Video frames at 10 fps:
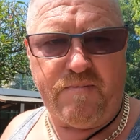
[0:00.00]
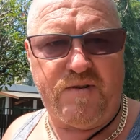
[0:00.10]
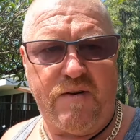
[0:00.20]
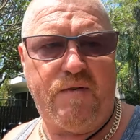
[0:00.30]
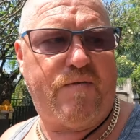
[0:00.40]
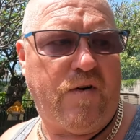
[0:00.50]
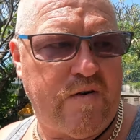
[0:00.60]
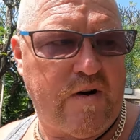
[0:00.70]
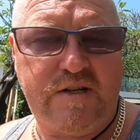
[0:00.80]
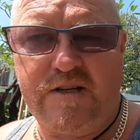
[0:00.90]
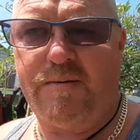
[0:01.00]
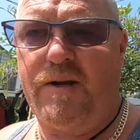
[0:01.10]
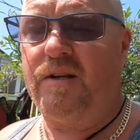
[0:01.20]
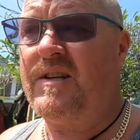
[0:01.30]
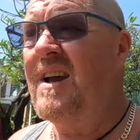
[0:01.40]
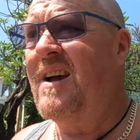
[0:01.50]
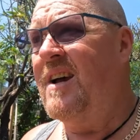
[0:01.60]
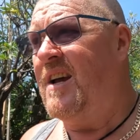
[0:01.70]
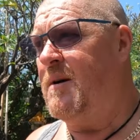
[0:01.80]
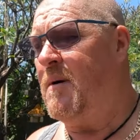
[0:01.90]
seafood fried rice or something else,
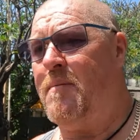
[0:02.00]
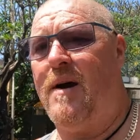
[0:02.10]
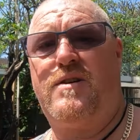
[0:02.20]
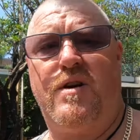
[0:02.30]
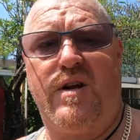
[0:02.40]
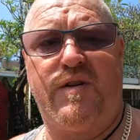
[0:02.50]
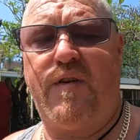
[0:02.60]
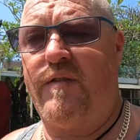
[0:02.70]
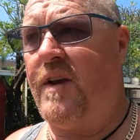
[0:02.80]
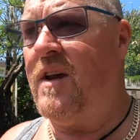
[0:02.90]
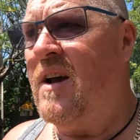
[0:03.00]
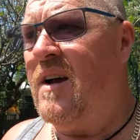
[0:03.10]
you might pay $2.50.